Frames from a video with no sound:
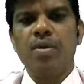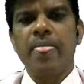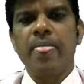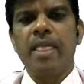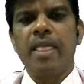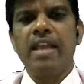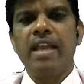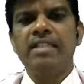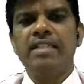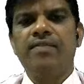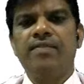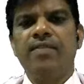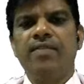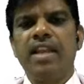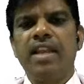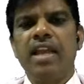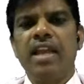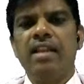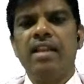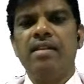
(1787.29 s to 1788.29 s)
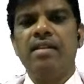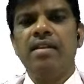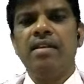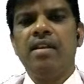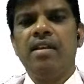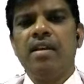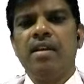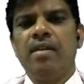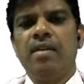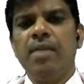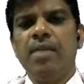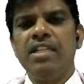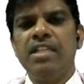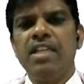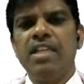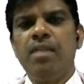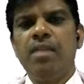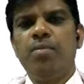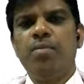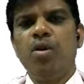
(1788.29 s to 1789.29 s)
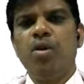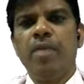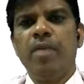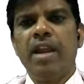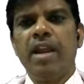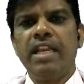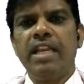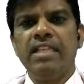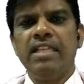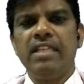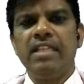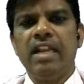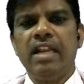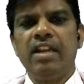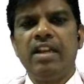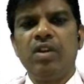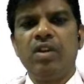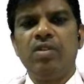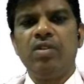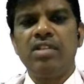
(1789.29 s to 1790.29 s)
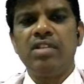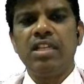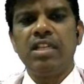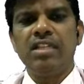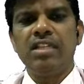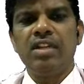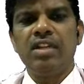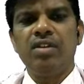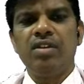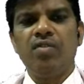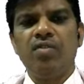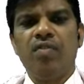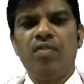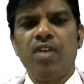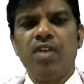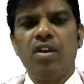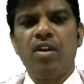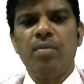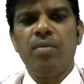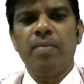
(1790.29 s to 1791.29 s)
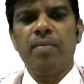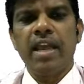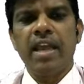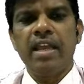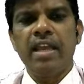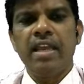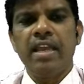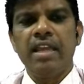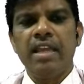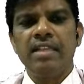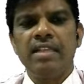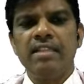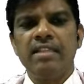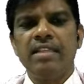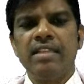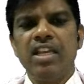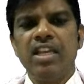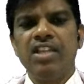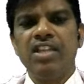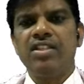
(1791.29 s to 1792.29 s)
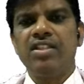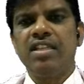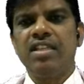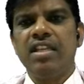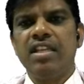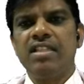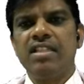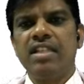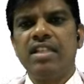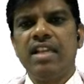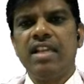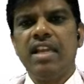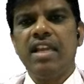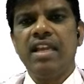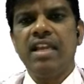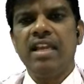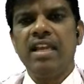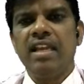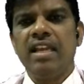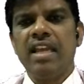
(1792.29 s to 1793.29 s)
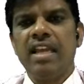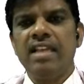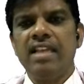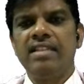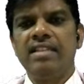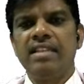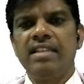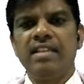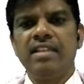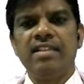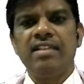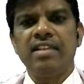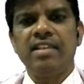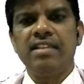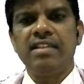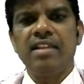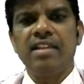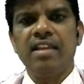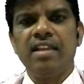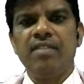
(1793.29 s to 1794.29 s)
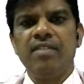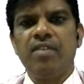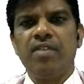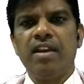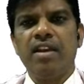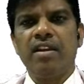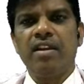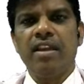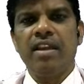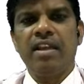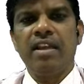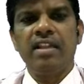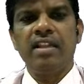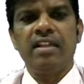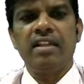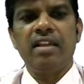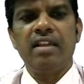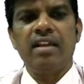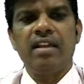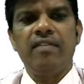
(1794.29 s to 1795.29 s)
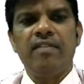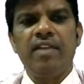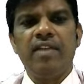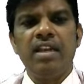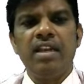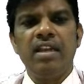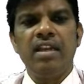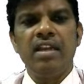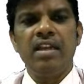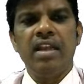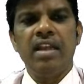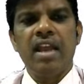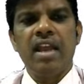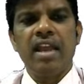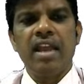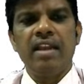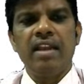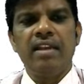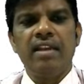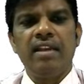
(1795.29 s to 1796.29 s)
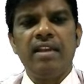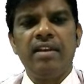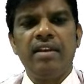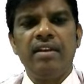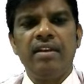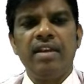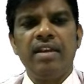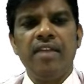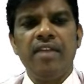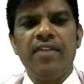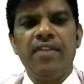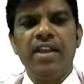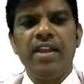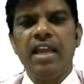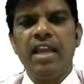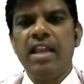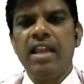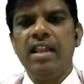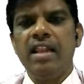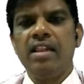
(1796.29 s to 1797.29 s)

Yes, phenyl benzyl bromide easily undergoes SN2 followed by CH3, yes, CH3 we have taken third one, and diphenyl